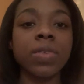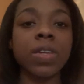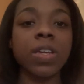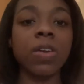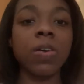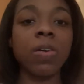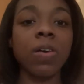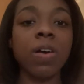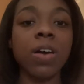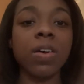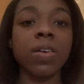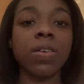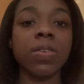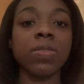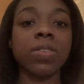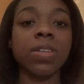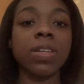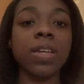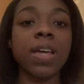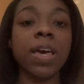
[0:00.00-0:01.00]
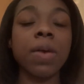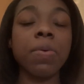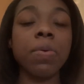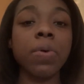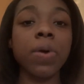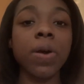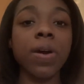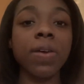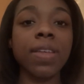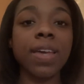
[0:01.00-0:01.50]
Your Honor, today we
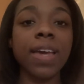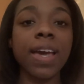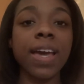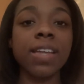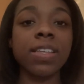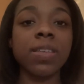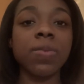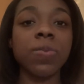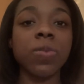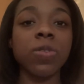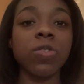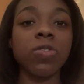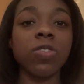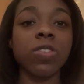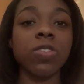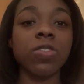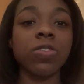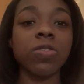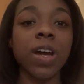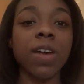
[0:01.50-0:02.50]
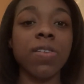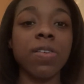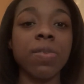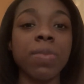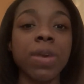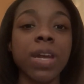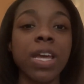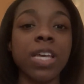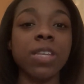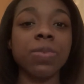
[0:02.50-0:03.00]
will hear the case of Mr. Justin Driver.
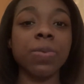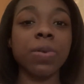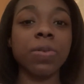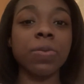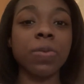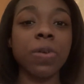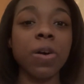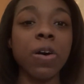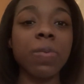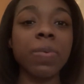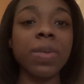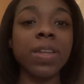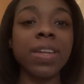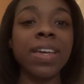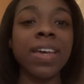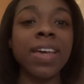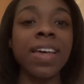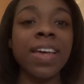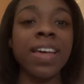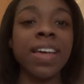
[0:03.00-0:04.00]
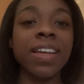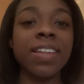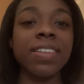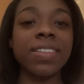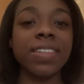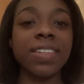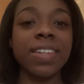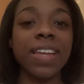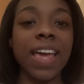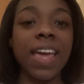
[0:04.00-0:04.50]
My name is Rachel Coleman.
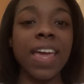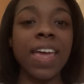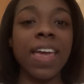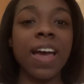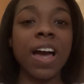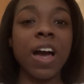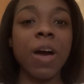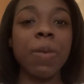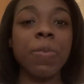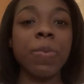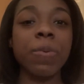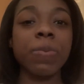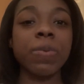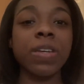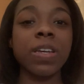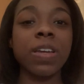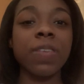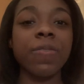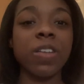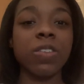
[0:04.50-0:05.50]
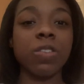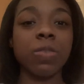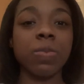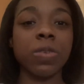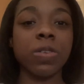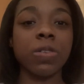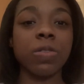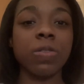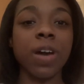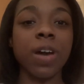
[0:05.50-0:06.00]
Today, I'll present the defense for
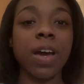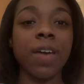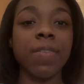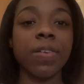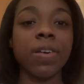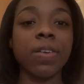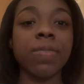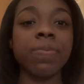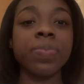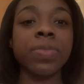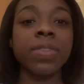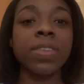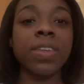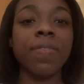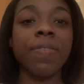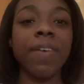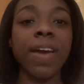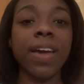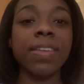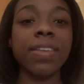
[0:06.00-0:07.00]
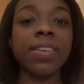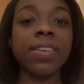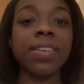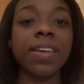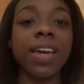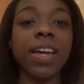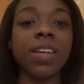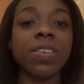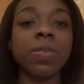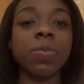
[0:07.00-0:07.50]
Mr. Driver. The facts of this
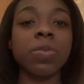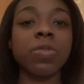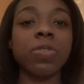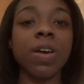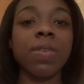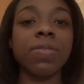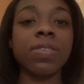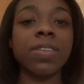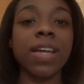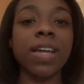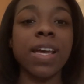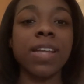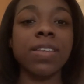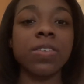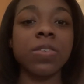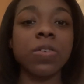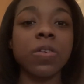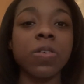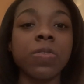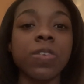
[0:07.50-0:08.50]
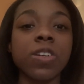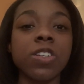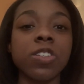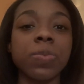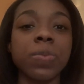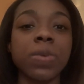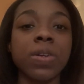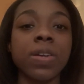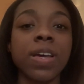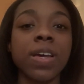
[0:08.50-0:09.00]
case is Mr. Driver is an 18-year-old
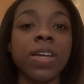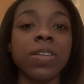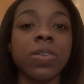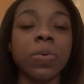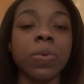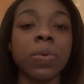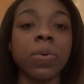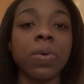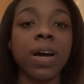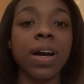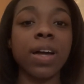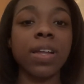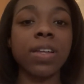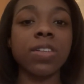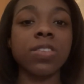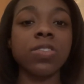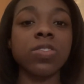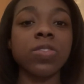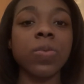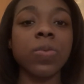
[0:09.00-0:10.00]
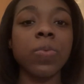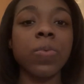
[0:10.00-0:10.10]
freshman at Tougaloo College.